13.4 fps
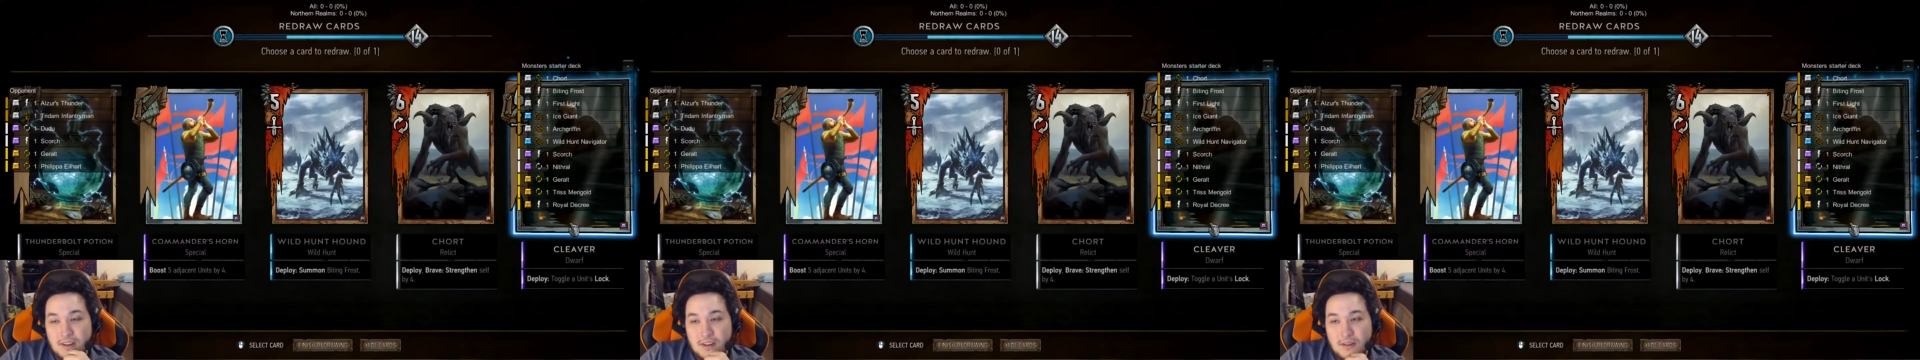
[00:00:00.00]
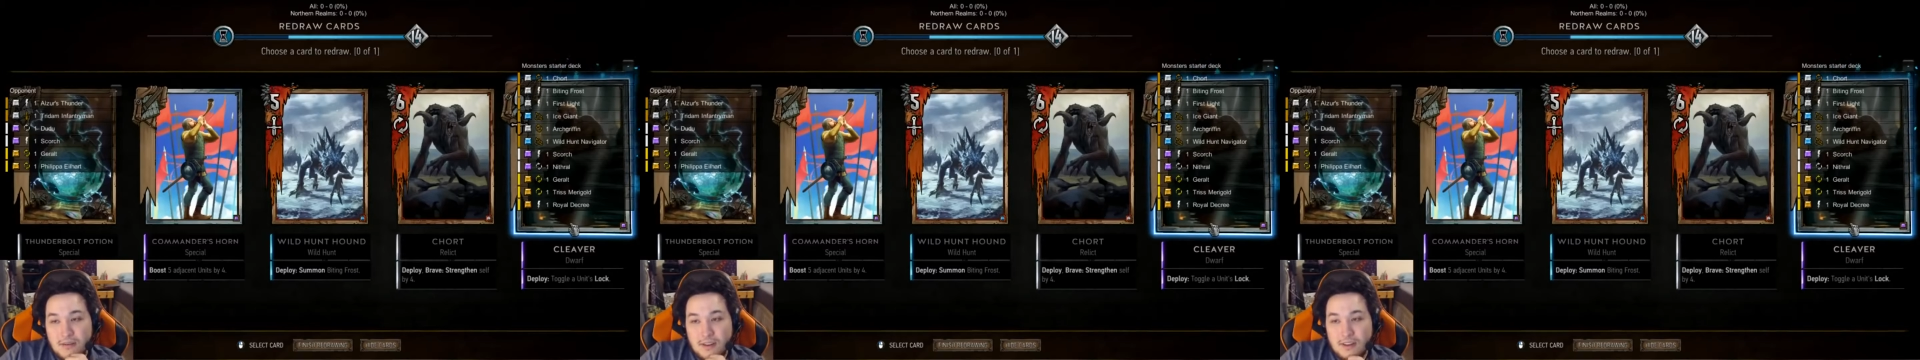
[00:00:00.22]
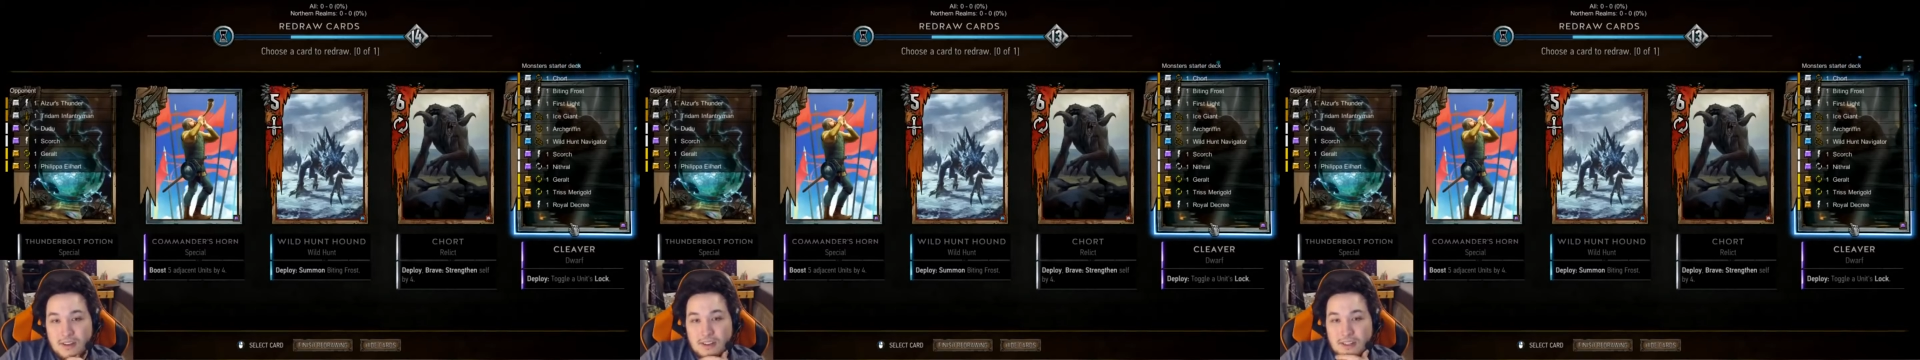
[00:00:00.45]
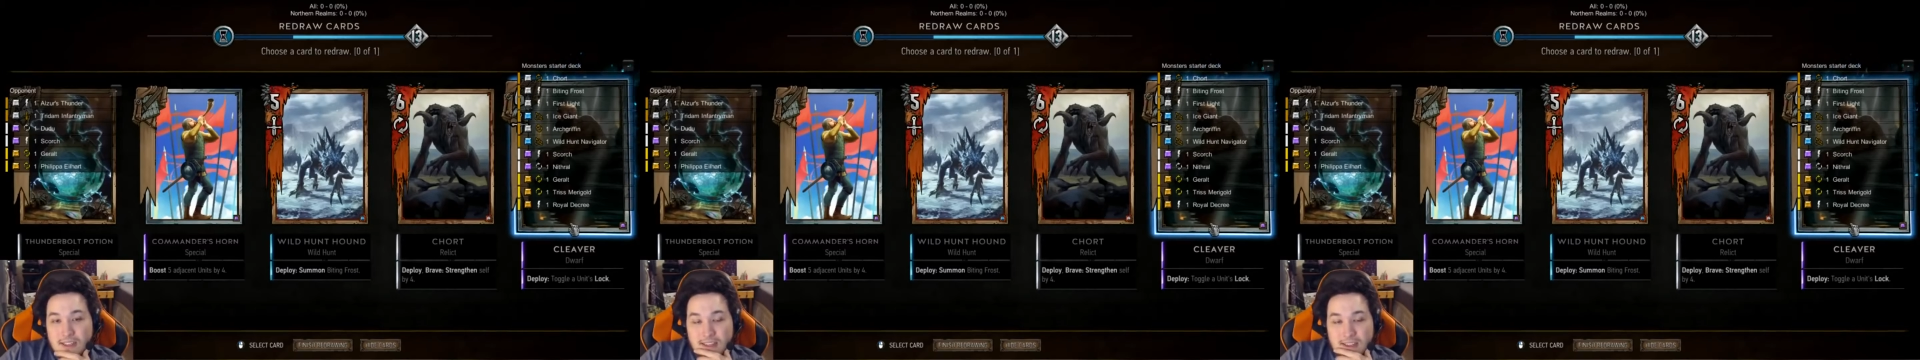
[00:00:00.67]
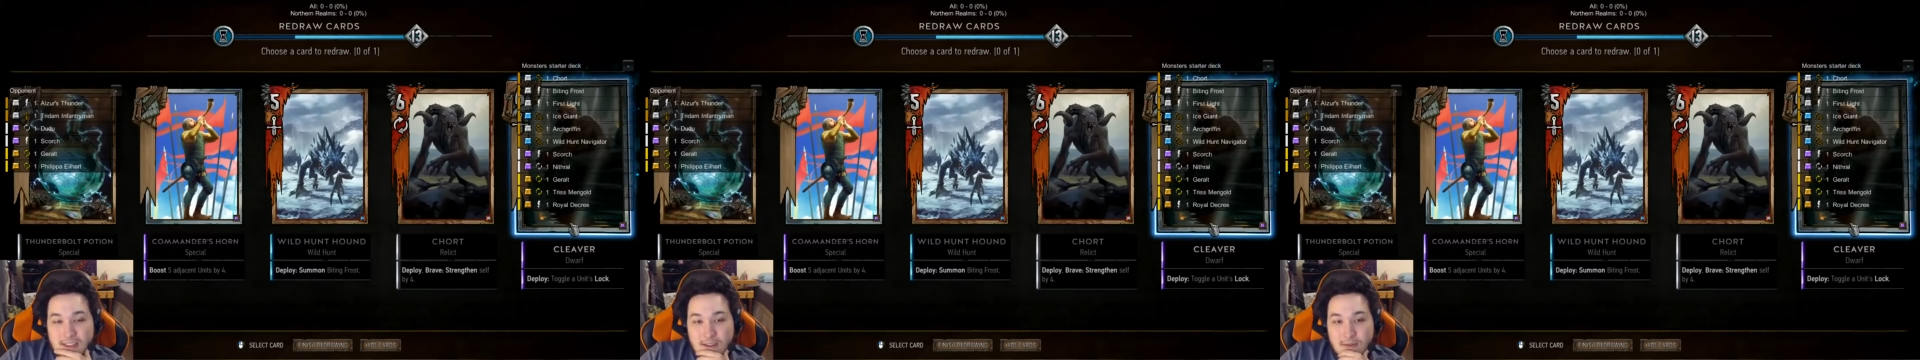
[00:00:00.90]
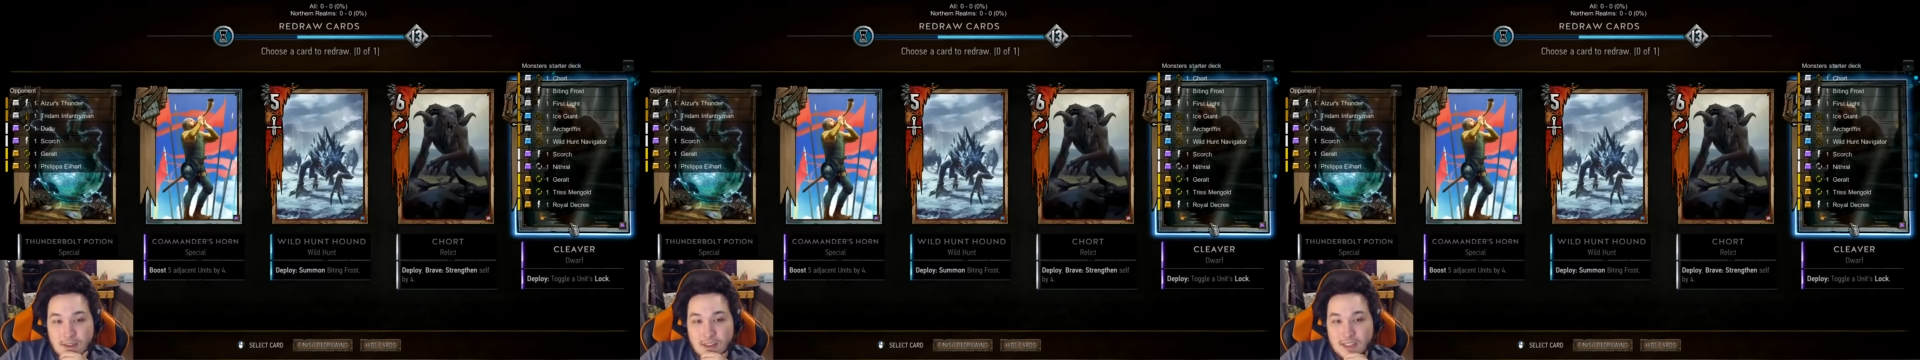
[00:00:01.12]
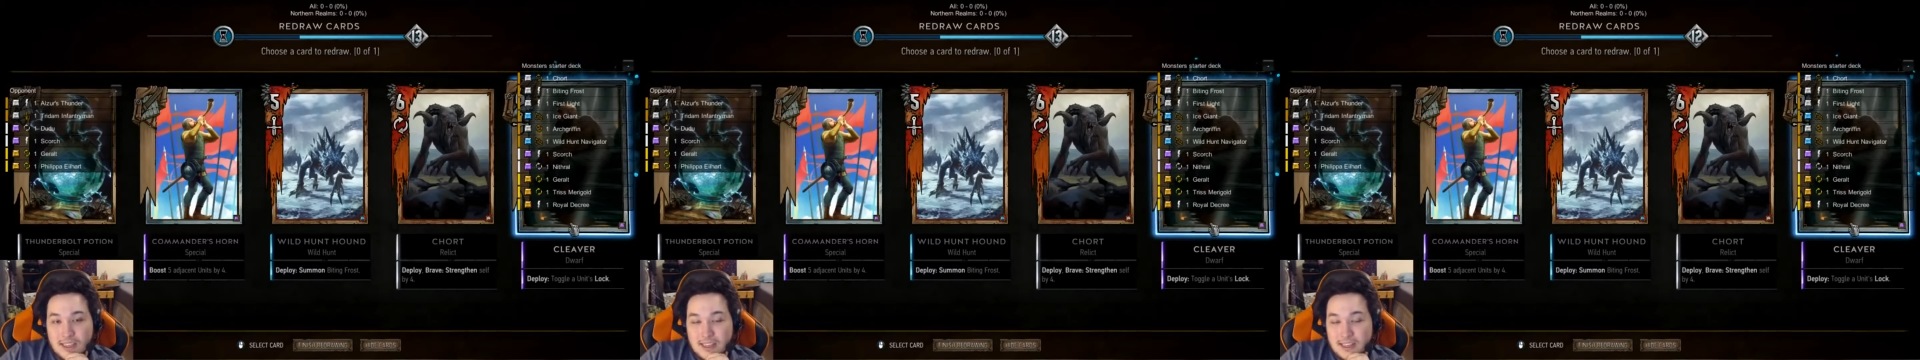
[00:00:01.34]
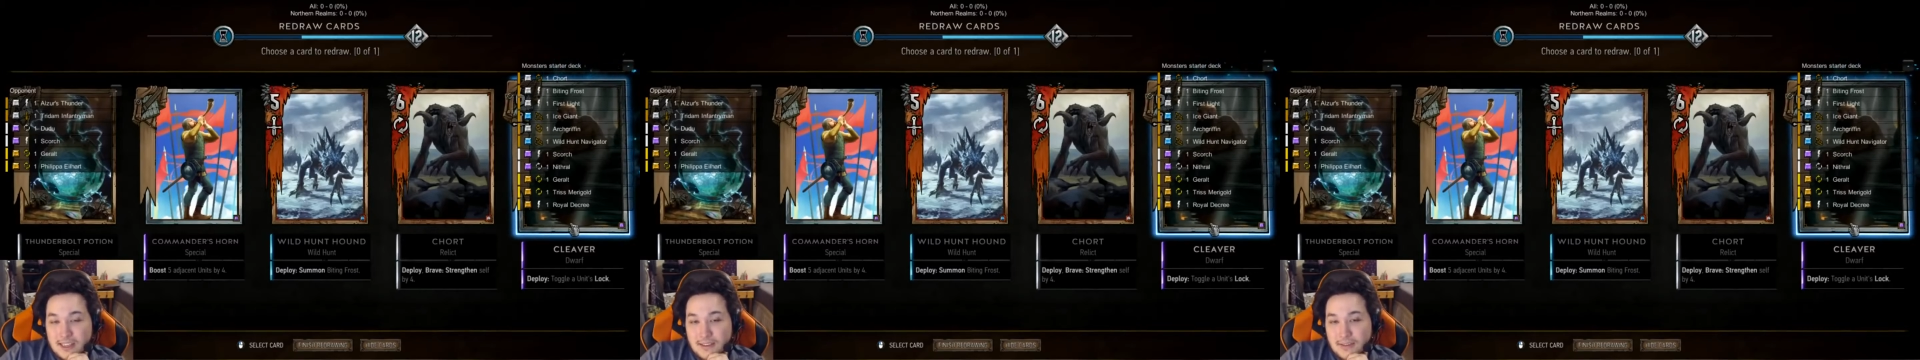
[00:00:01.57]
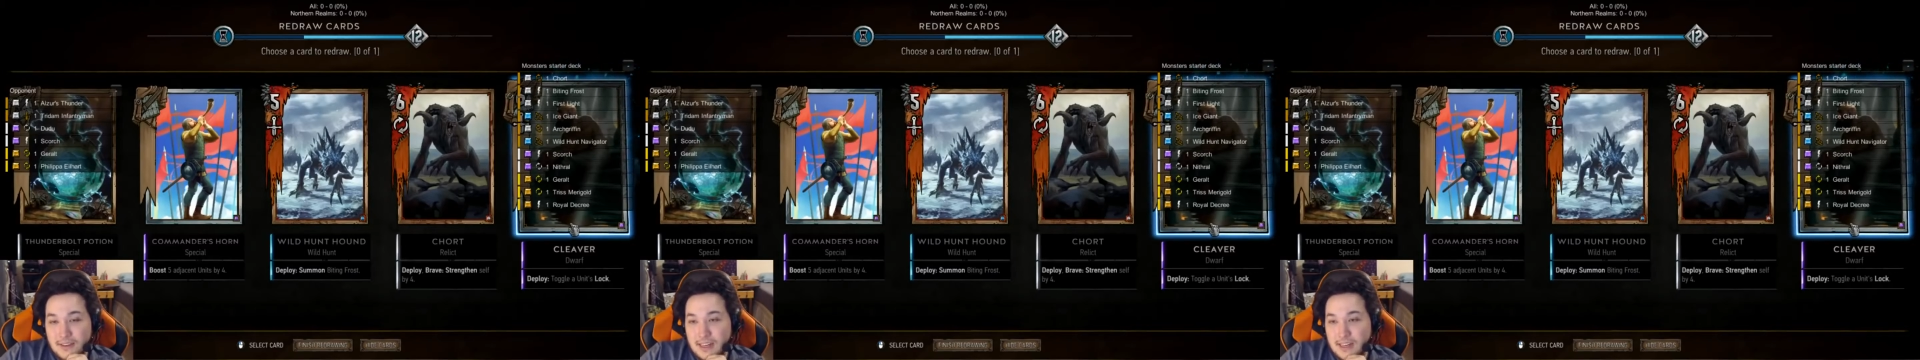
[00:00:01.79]
We could kick
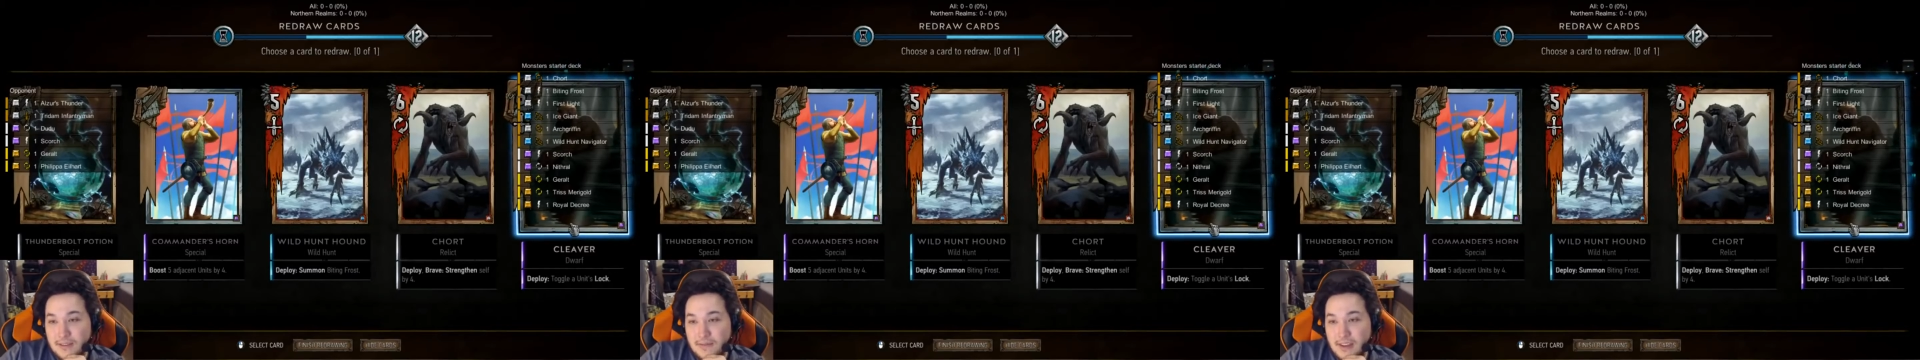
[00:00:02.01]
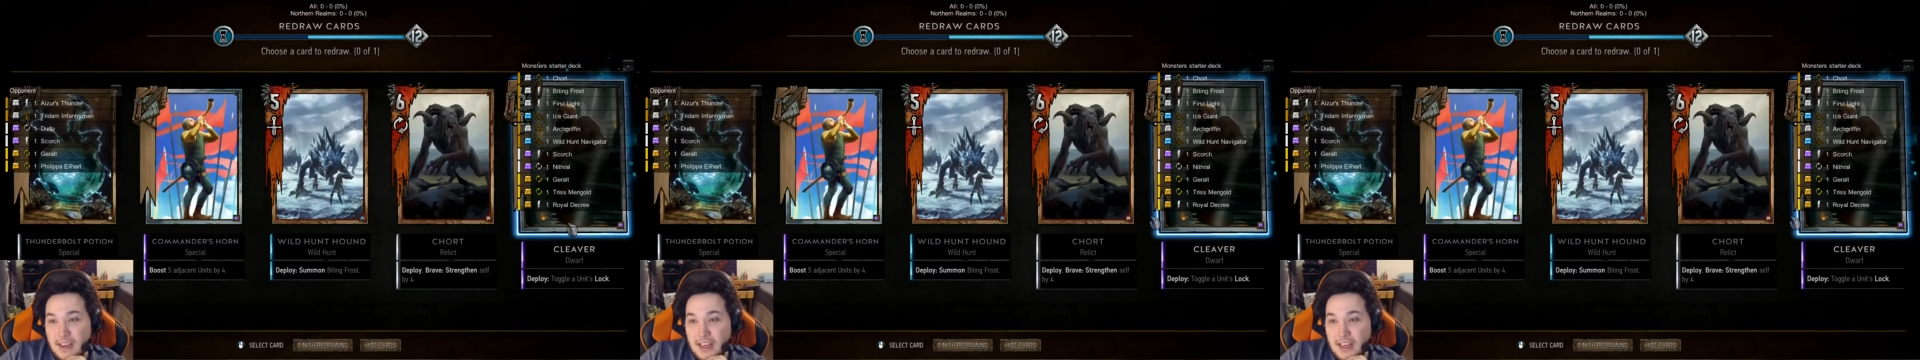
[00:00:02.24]
Cleaver now.